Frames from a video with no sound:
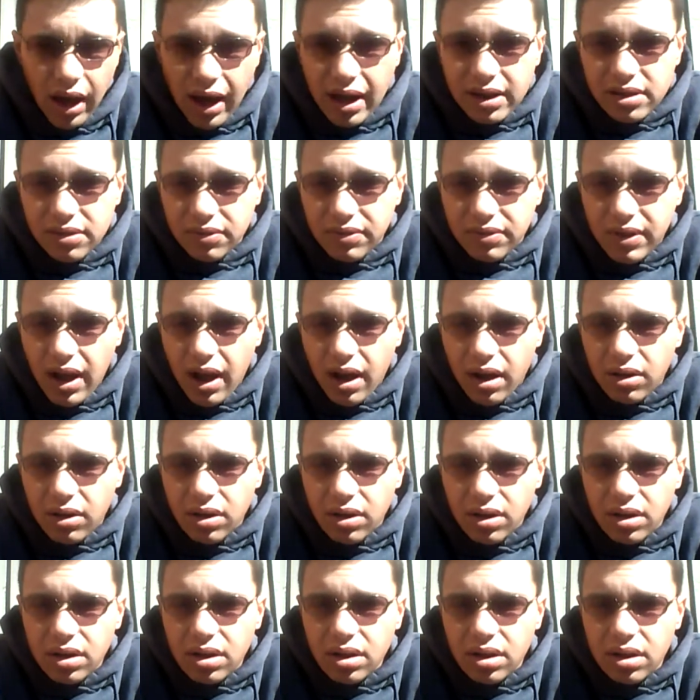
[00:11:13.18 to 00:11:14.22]
as of
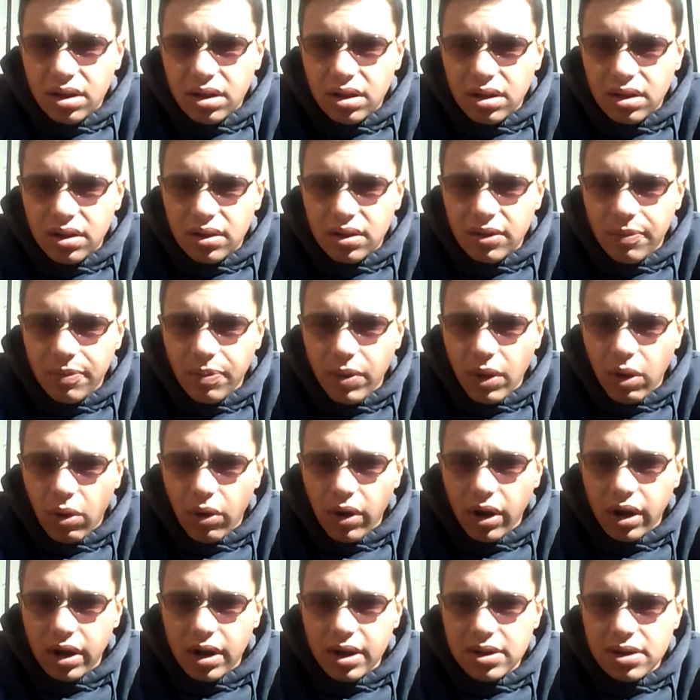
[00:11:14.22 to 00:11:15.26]
now,
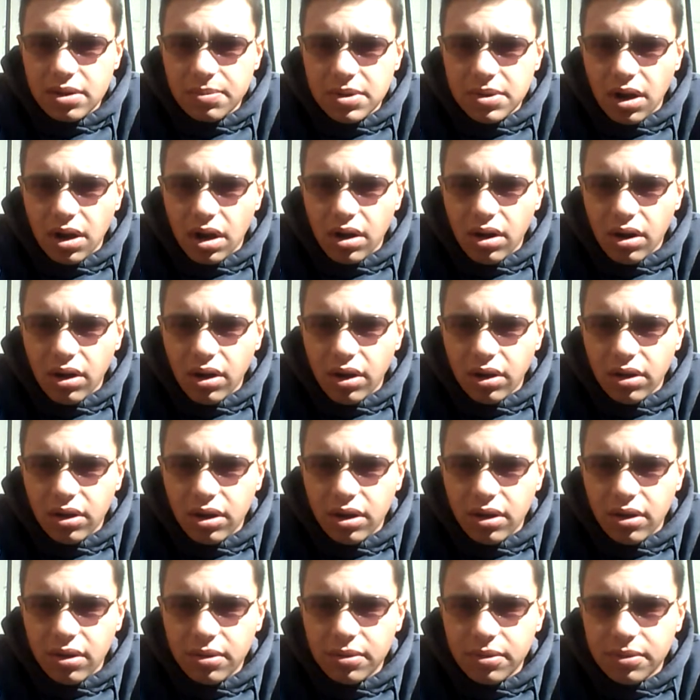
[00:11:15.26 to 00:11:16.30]
organisms on
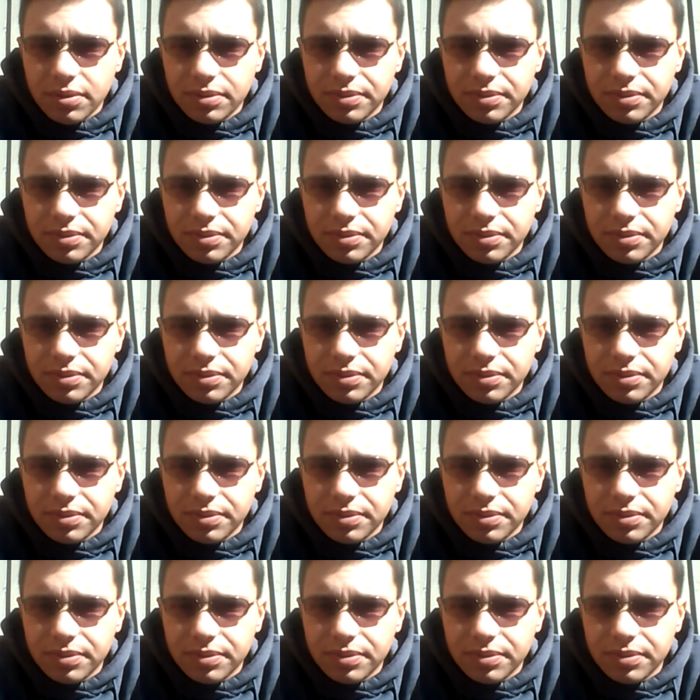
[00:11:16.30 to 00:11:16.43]
Earth